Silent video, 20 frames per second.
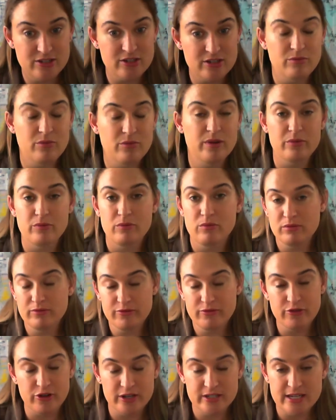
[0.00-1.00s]
So
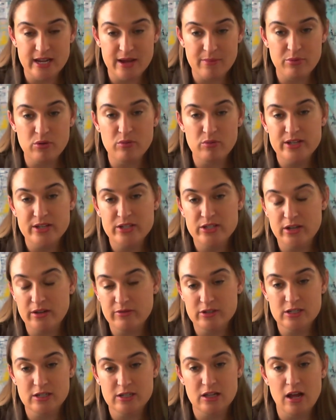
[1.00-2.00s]
for example, we
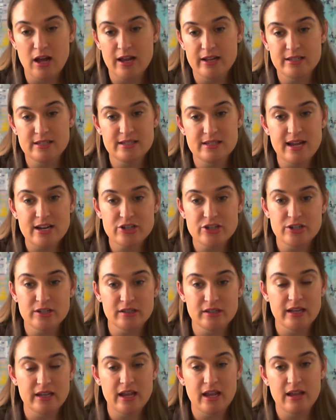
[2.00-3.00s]
service clients
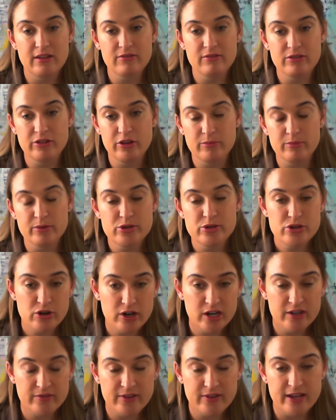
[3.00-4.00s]
nationally, even though
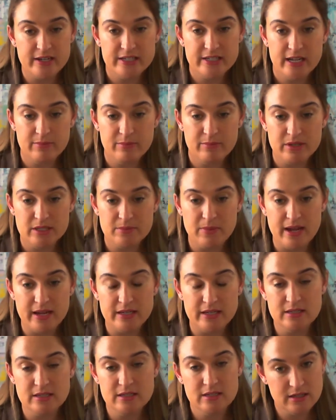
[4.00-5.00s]
majority of our team is
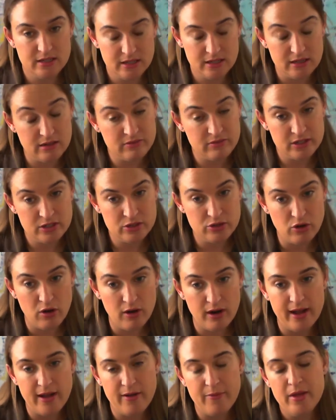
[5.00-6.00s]
based in
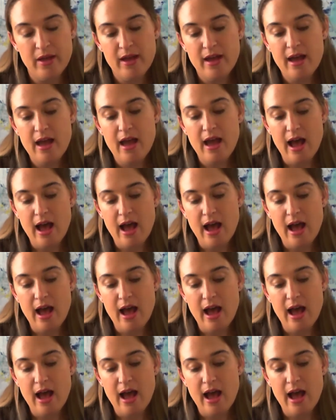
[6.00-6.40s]
Victoria.